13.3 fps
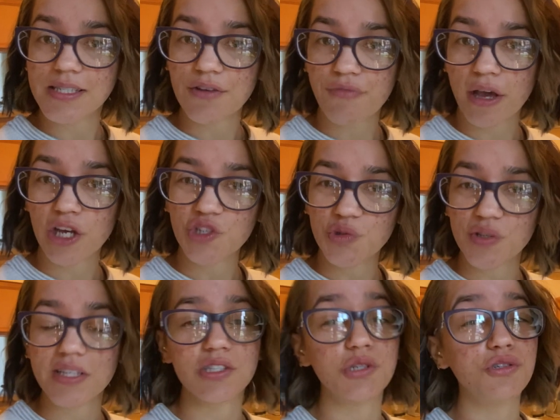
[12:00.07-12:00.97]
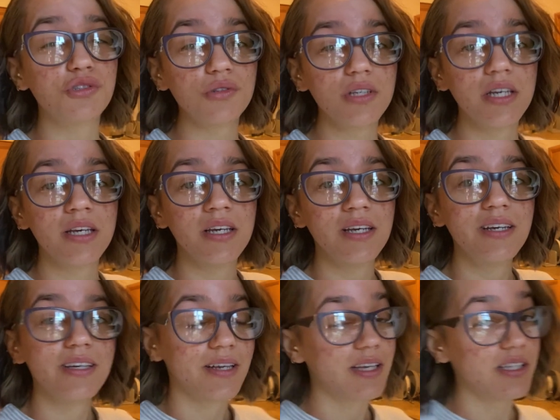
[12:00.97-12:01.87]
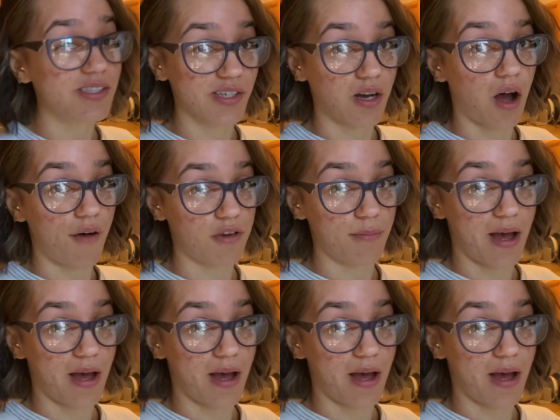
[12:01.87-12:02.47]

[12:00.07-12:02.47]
see if I can do this. Usually he's the coffee